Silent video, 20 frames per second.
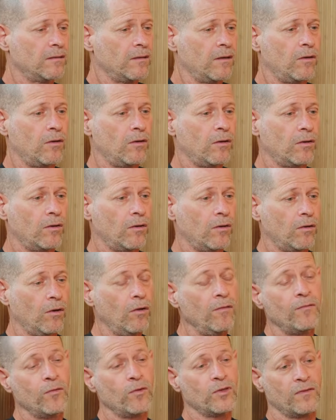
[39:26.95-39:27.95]
uh, or,
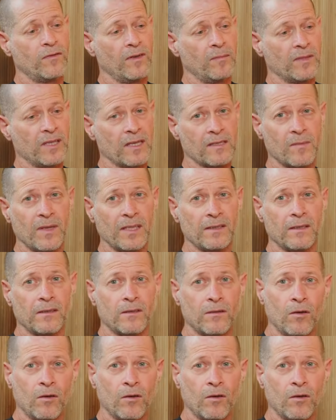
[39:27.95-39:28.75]
or, Fujifilm, doesn't matter.